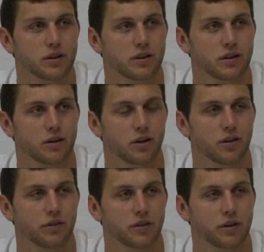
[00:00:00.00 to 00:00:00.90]
you know, on
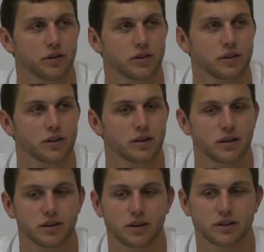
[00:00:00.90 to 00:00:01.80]
the field,
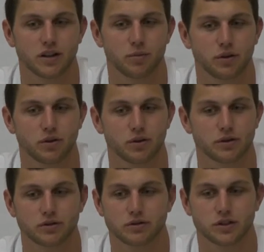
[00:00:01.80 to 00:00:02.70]
things I've been
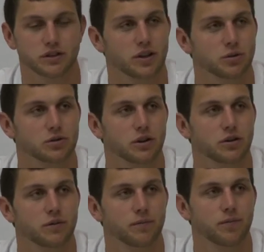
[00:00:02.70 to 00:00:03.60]
doing since I was little.
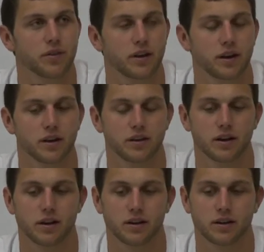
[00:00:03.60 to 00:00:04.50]
And,
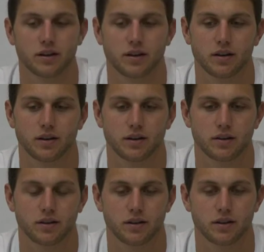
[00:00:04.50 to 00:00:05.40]

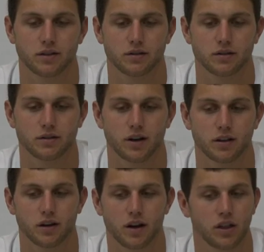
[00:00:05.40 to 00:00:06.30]
you know, I
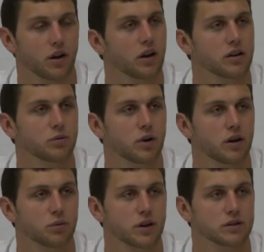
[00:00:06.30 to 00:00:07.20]
thought I did
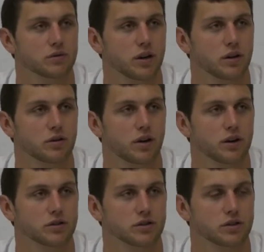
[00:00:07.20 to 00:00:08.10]
well, ran good
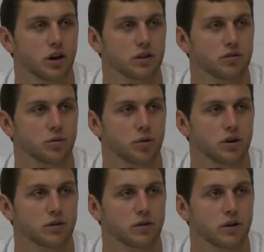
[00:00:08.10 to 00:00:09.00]
routes, caught the
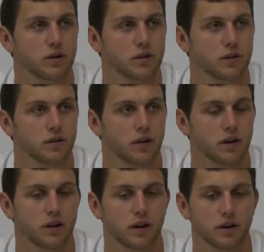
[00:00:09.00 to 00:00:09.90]
football,
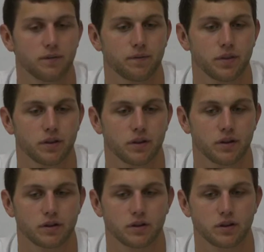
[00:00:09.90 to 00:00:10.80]
and, you
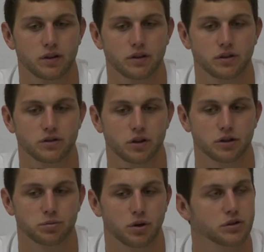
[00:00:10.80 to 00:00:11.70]
know, showed
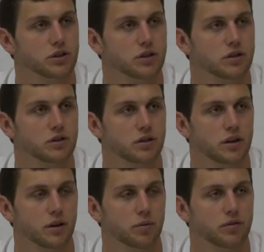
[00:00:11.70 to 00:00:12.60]
explosion
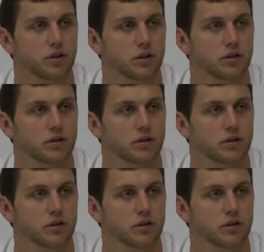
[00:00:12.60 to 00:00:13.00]
getting up the field.